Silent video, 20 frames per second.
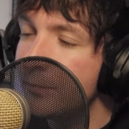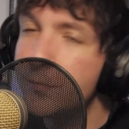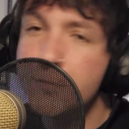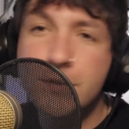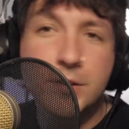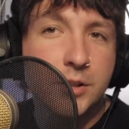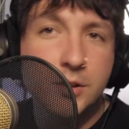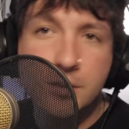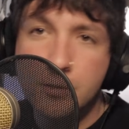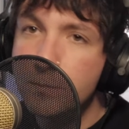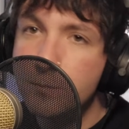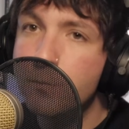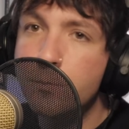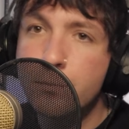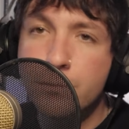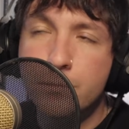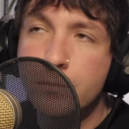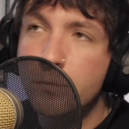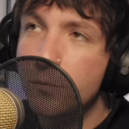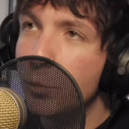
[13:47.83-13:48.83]
Just
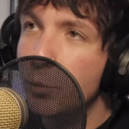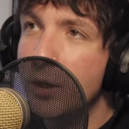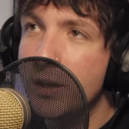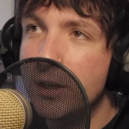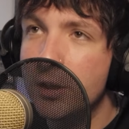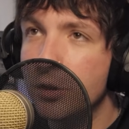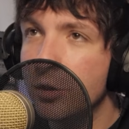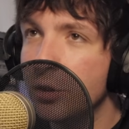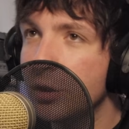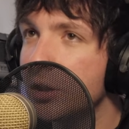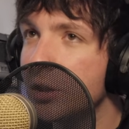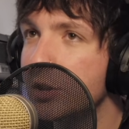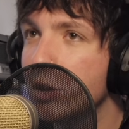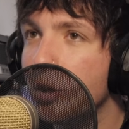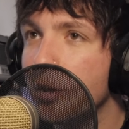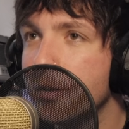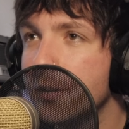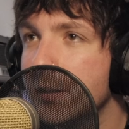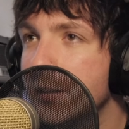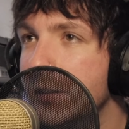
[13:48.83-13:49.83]
regular
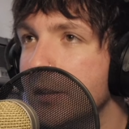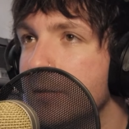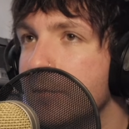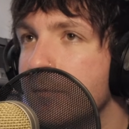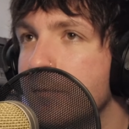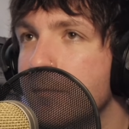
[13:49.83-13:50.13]
guitar lead.